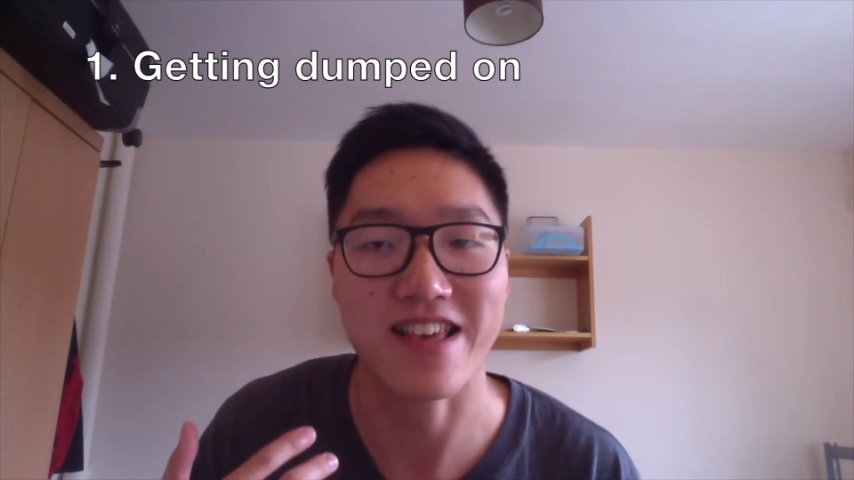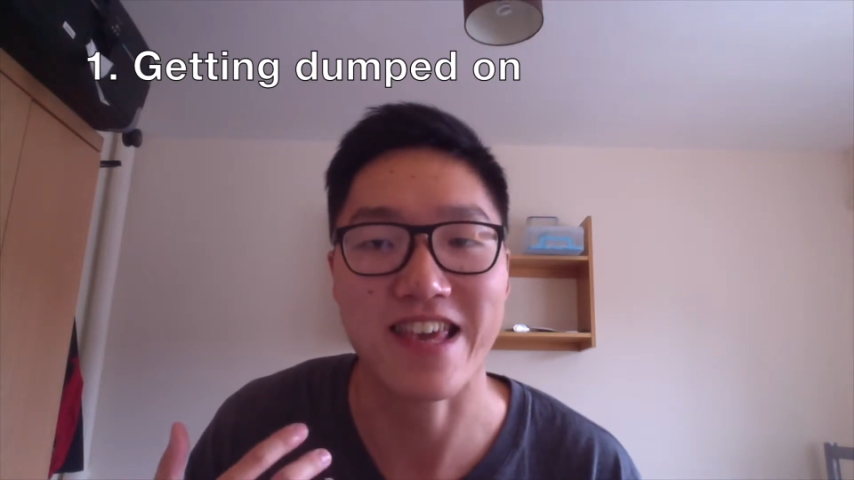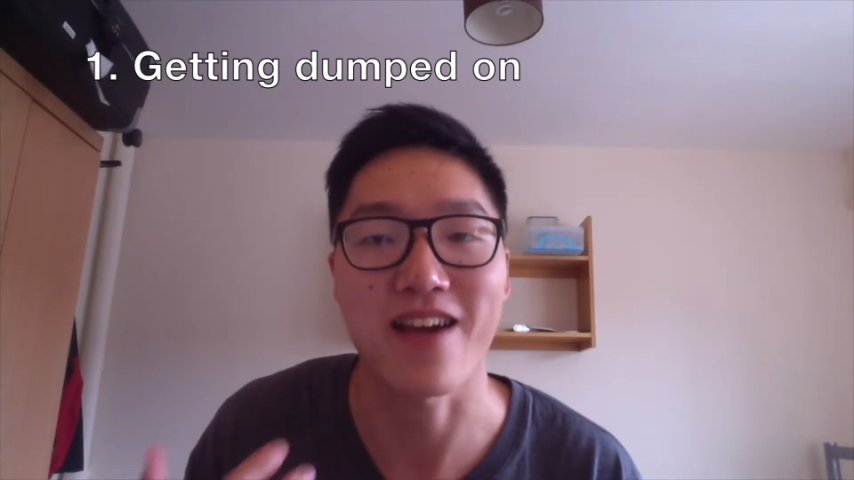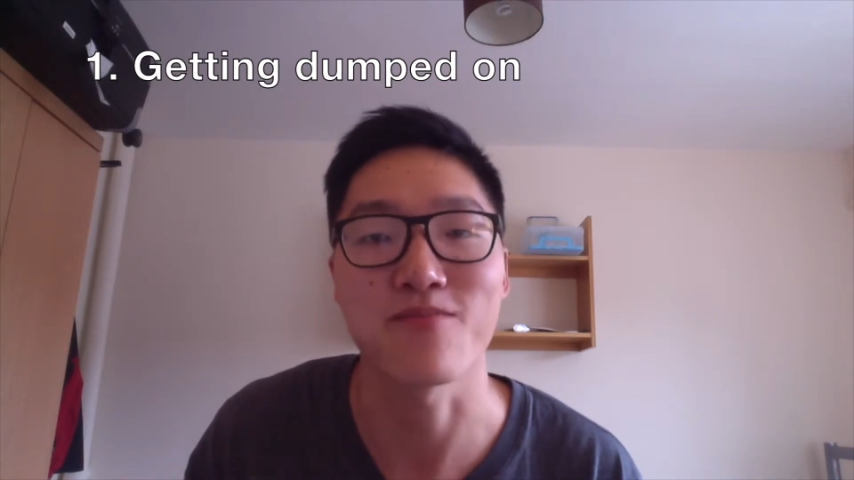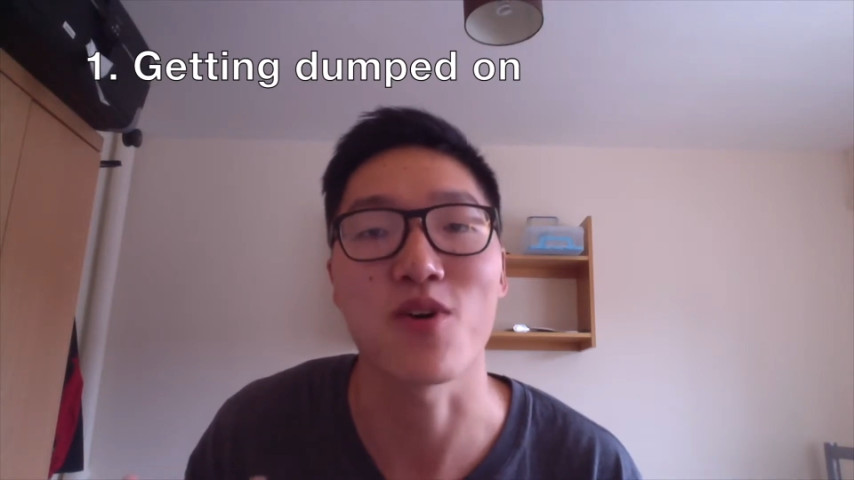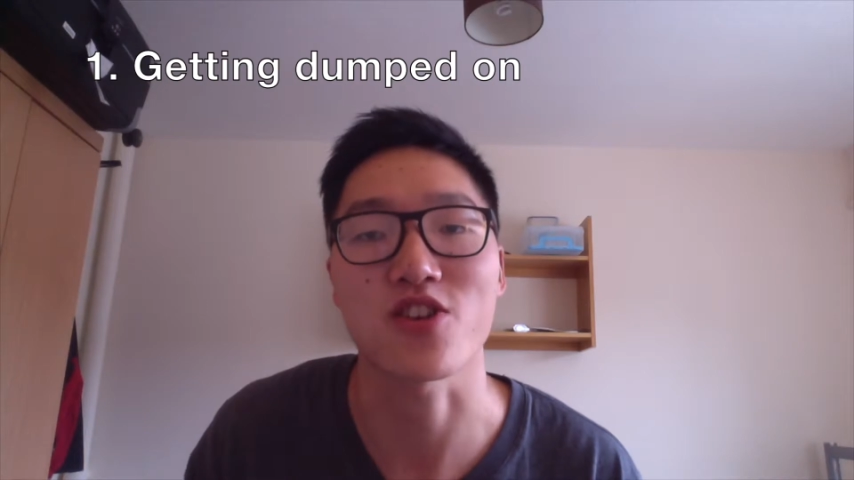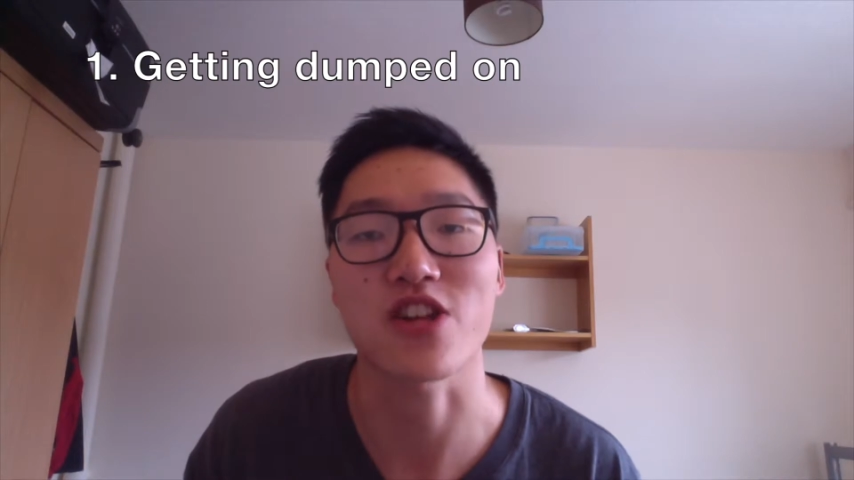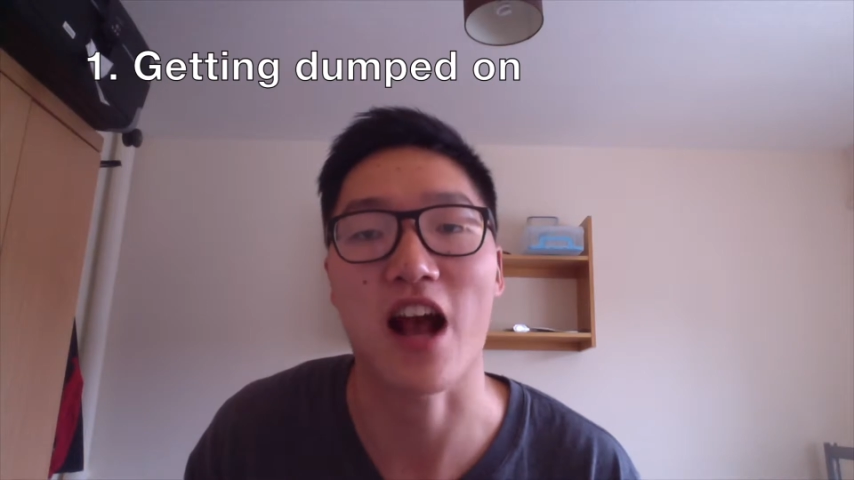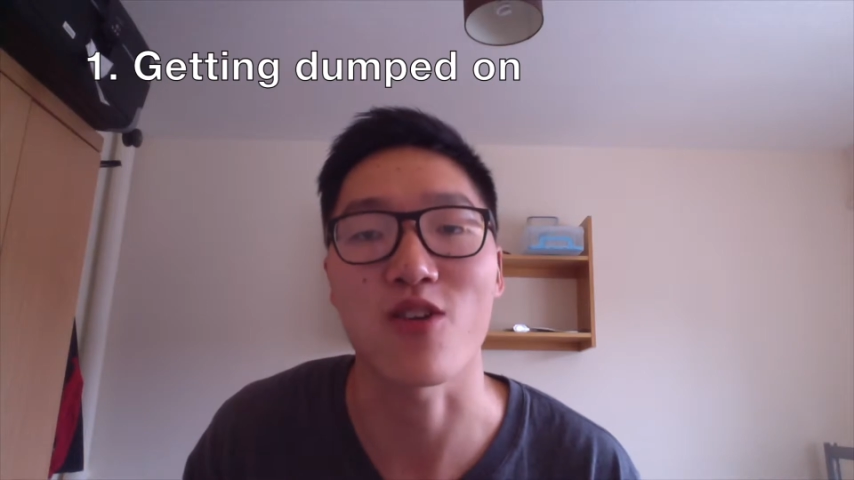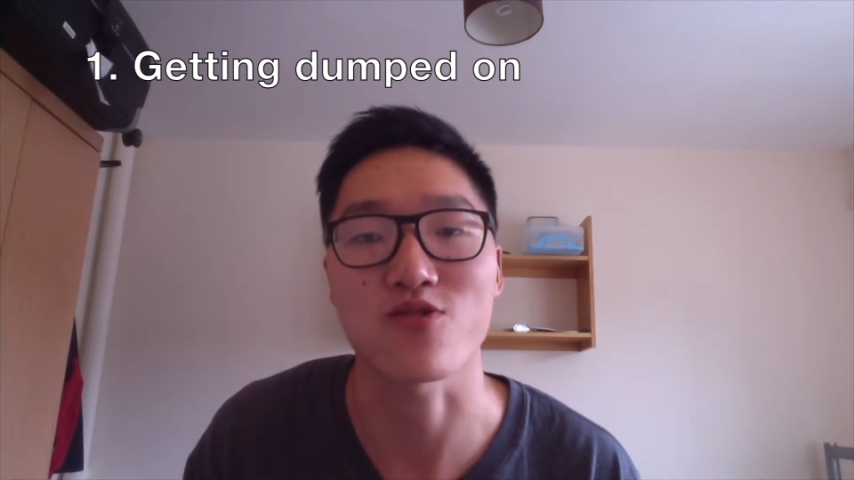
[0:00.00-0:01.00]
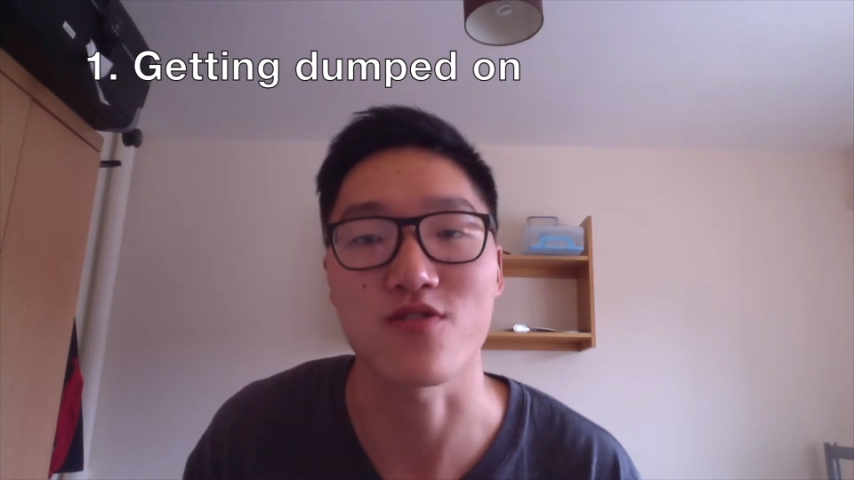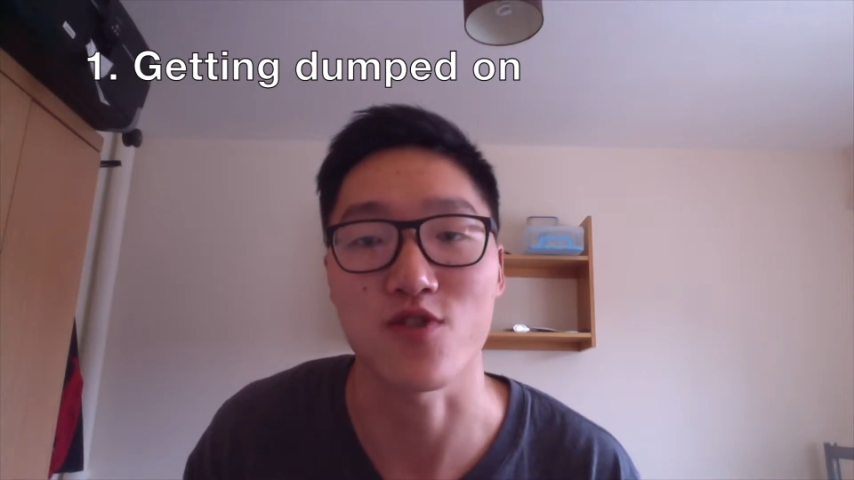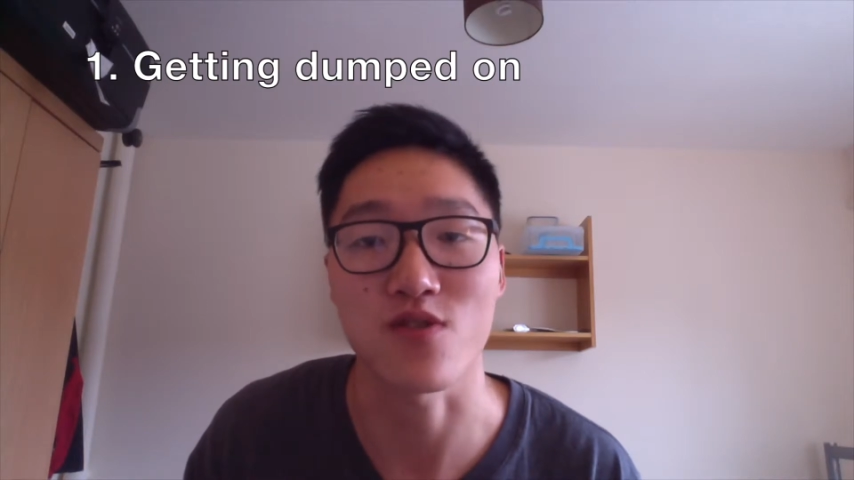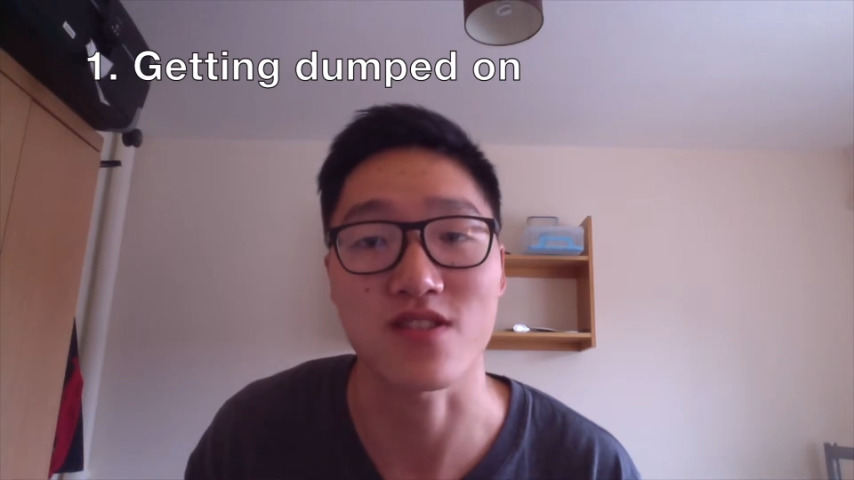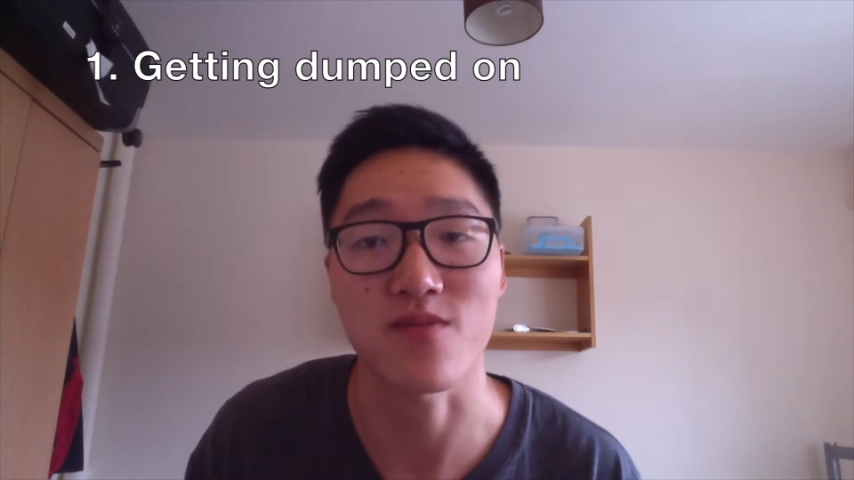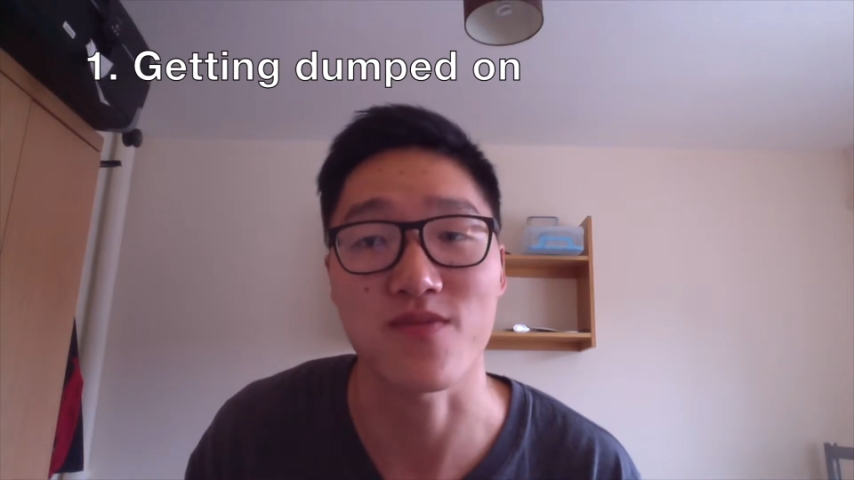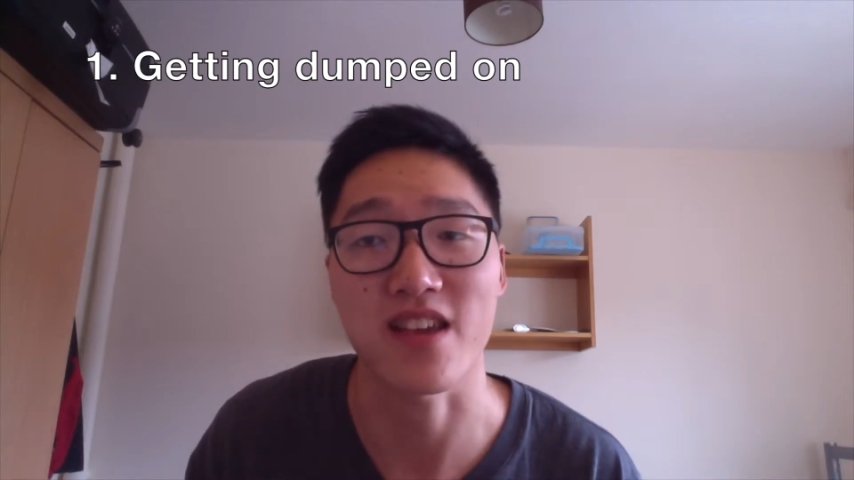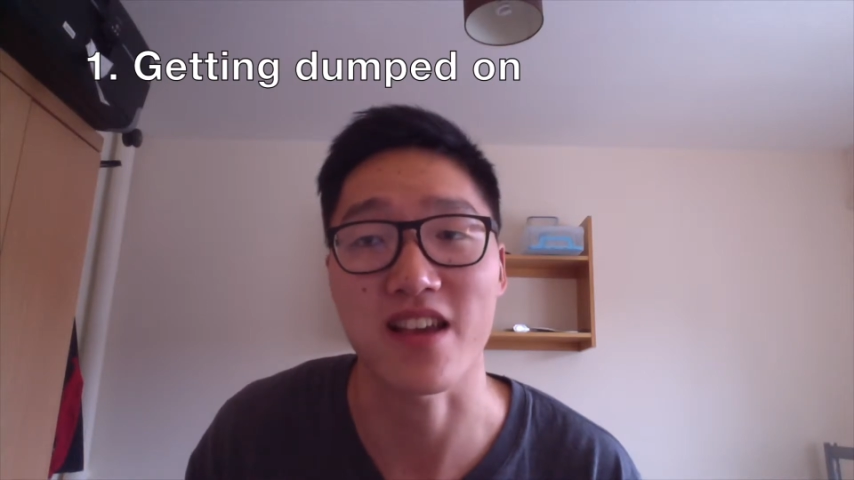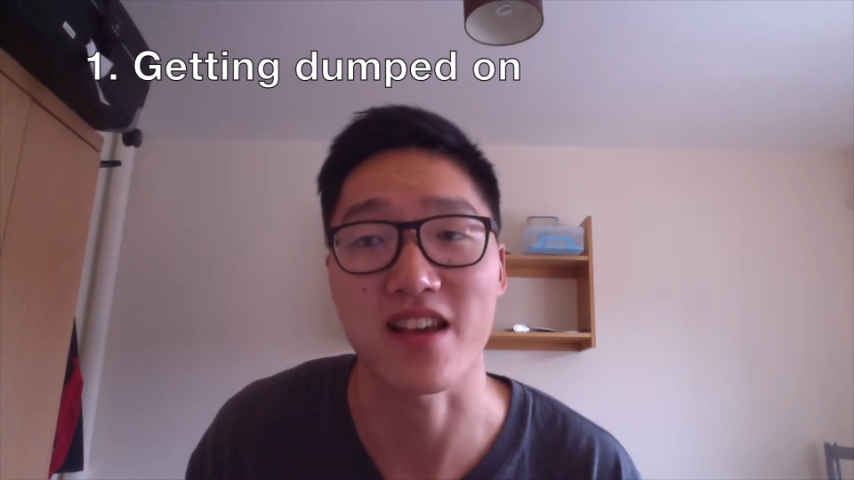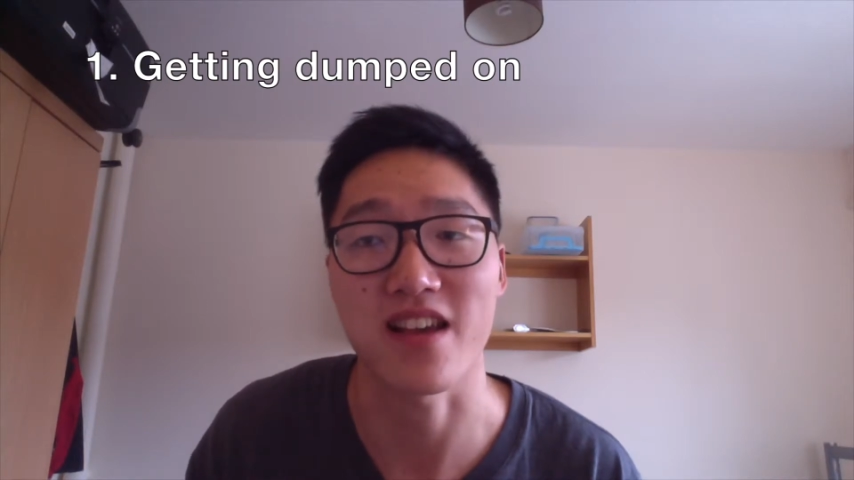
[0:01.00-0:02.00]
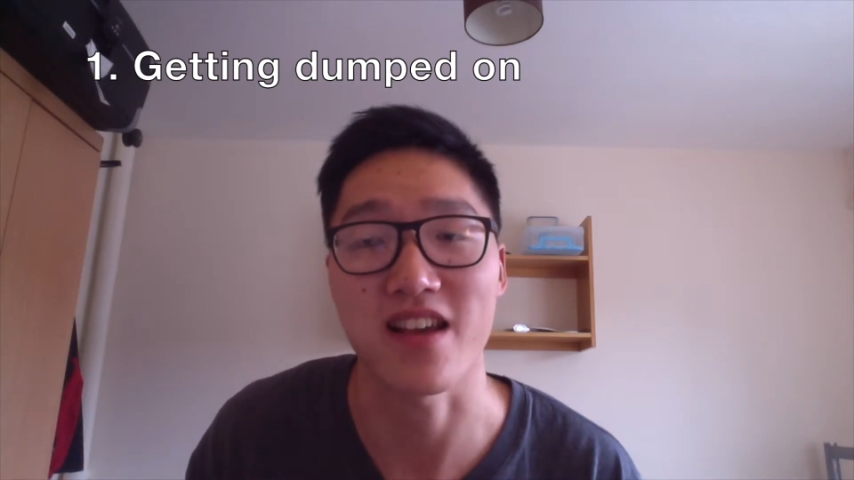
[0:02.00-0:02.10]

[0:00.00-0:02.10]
get much out of doing something